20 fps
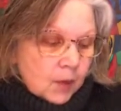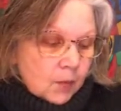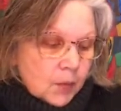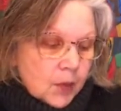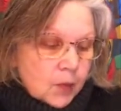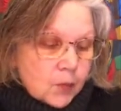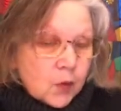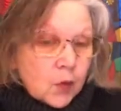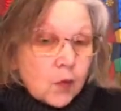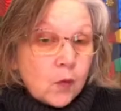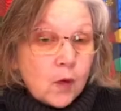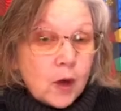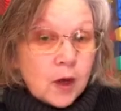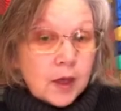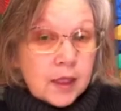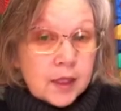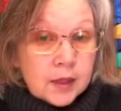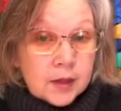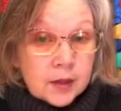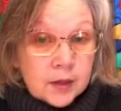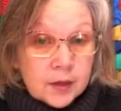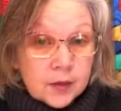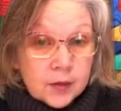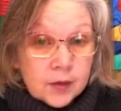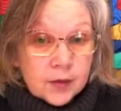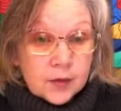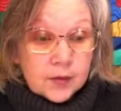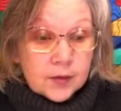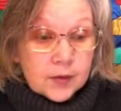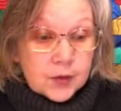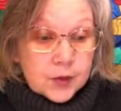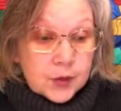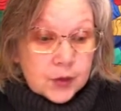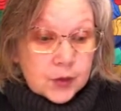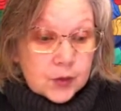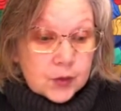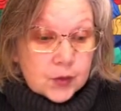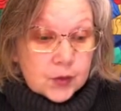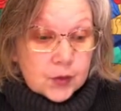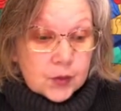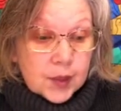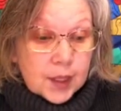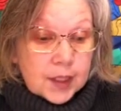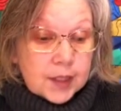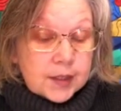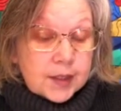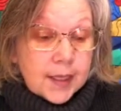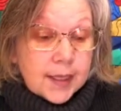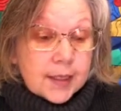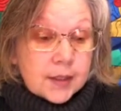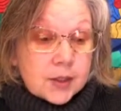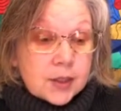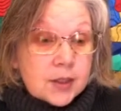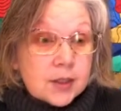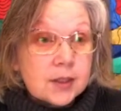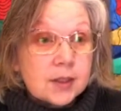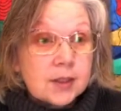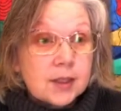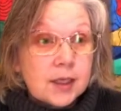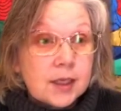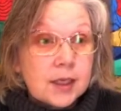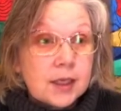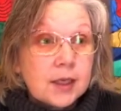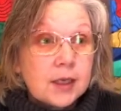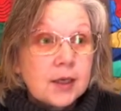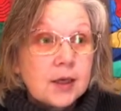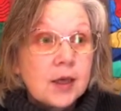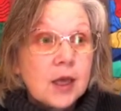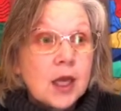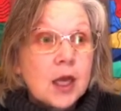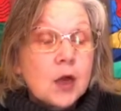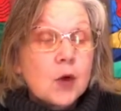people walking the earth to intentionally